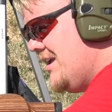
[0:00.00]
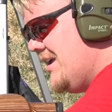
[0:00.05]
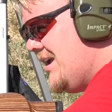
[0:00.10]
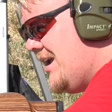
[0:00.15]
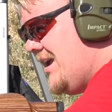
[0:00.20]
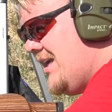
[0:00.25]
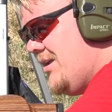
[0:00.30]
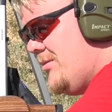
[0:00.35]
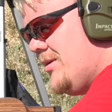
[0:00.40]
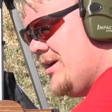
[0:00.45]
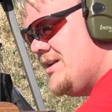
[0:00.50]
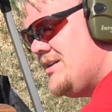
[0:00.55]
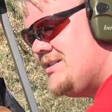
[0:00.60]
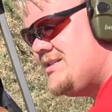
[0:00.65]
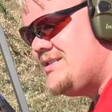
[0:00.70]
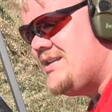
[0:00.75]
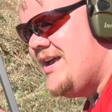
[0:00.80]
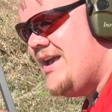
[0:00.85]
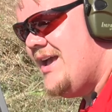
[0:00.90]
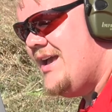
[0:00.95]
Anyone
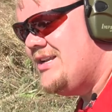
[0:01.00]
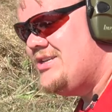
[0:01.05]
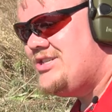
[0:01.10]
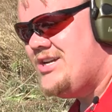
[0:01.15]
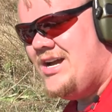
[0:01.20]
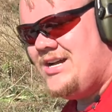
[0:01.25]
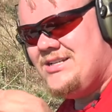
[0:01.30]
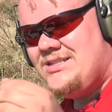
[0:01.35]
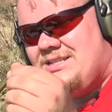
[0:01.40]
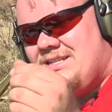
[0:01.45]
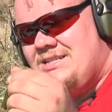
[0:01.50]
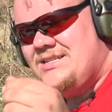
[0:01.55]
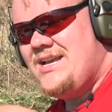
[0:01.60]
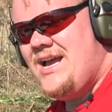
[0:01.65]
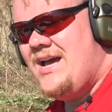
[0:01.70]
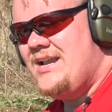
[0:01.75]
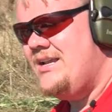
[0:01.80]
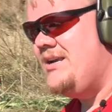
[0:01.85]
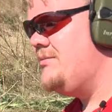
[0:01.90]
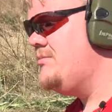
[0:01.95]
say Johnson's
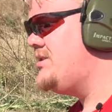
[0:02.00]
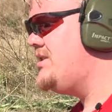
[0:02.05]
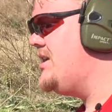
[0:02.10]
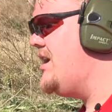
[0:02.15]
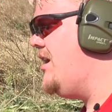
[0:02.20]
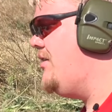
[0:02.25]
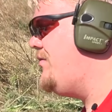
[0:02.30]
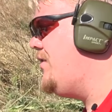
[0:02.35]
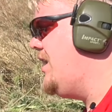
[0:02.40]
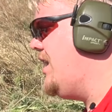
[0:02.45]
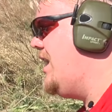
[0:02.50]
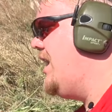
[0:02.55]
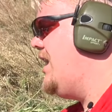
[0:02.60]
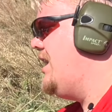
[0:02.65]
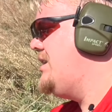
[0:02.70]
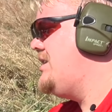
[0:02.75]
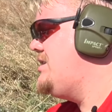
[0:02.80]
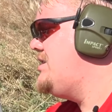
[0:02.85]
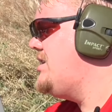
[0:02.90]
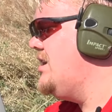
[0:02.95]
got himself a
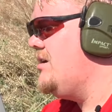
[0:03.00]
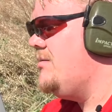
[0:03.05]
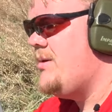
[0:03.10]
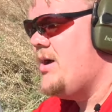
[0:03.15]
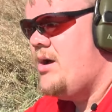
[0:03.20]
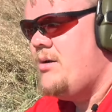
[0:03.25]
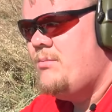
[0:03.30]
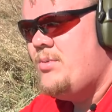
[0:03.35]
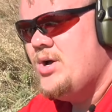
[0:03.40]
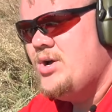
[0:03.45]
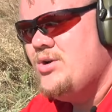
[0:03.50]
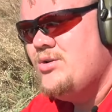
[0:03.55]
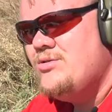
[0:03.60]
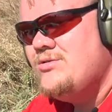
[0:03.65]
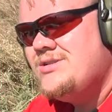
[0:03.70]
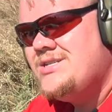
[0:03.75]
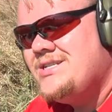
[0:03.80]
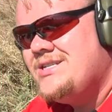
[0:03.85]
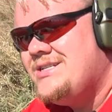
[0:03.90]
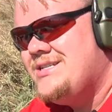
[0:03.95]
turbo
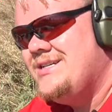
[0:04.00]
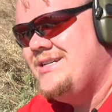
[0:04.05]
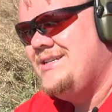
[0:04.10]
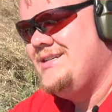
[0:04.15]
boost?